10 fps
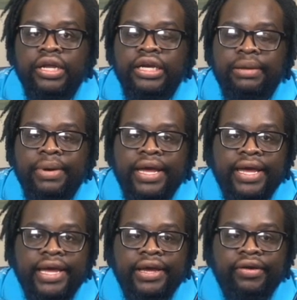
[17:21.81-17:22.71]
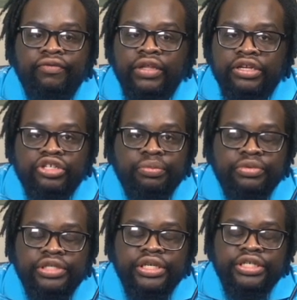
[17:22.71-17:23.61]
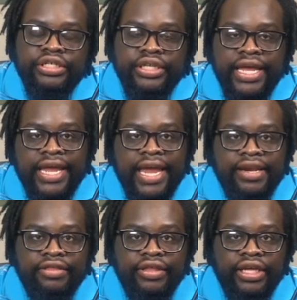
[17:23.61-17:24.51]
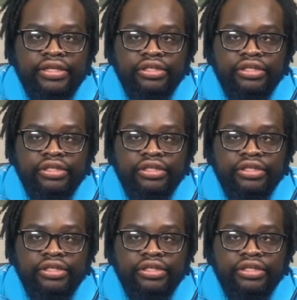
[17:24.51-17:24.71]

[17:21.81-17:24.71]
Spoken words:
They might have leadership positions and that kind of thing.